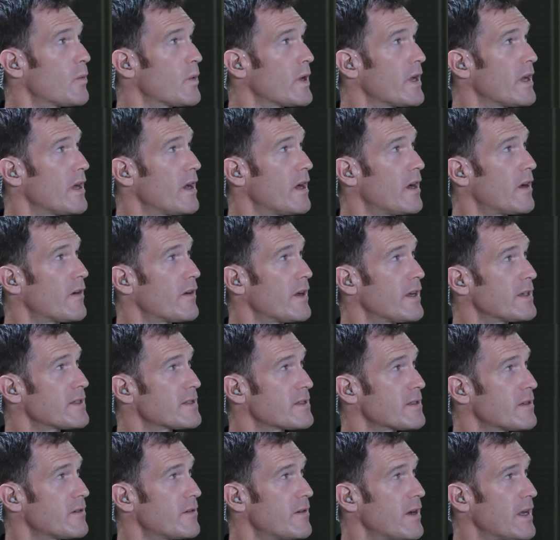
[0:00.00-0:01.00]
Uh, we are
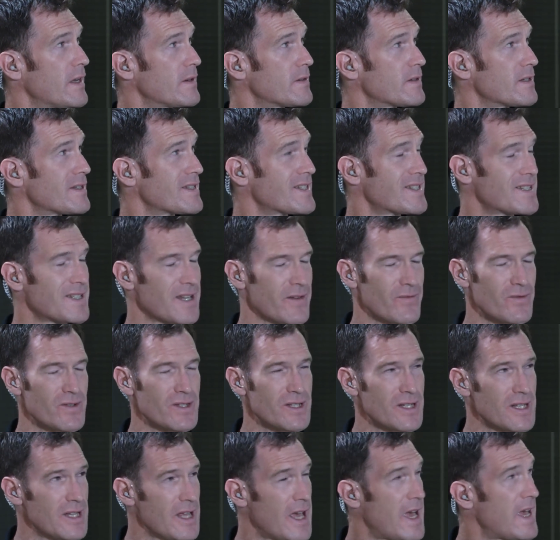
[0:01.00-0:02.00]
at around uh,
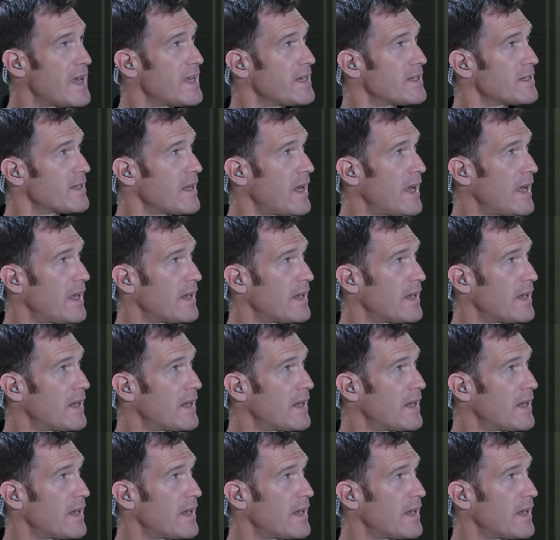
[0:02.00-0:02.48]
78